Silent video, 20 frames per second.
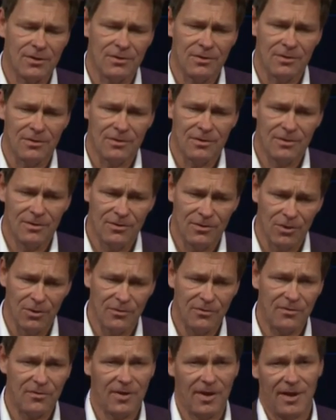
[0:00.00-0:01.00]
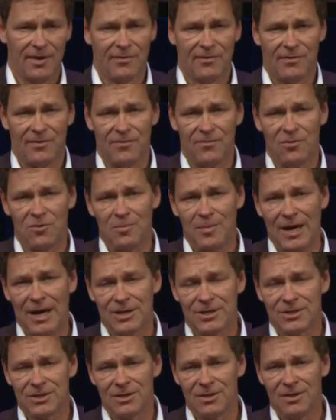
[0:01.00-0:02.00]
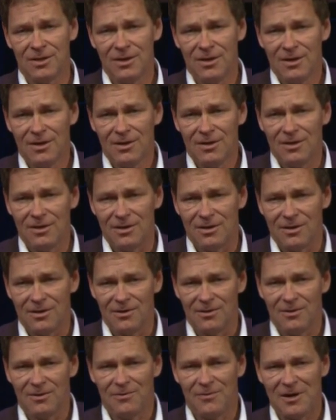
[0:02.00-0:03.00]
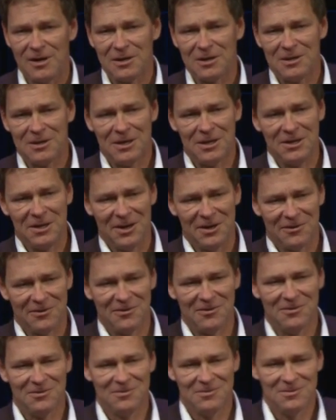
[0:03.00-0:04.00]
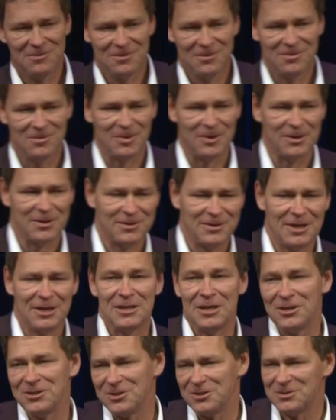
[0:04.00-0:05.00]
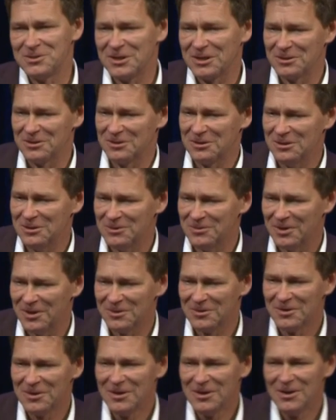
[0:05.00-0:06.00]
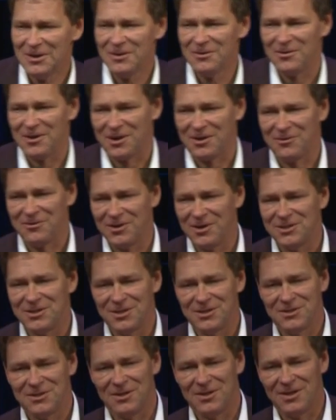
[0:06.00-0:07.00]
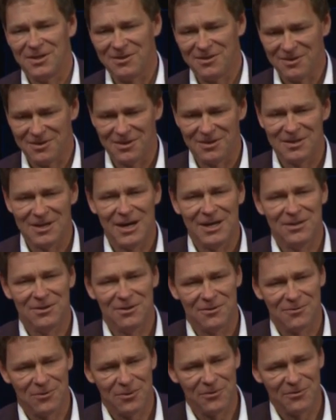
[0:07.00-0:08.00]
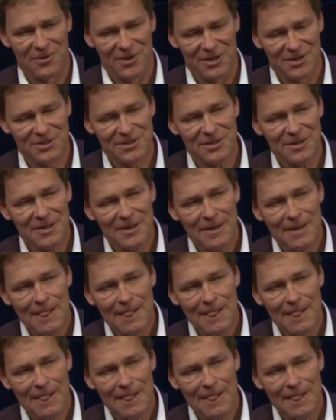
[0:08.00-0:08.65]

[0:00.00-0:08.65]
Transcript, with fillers: on those tests. If you imagine uh, Falcon 9 has, well, 10 engines technically, right? Second stage engine and uh, nine on the first stage.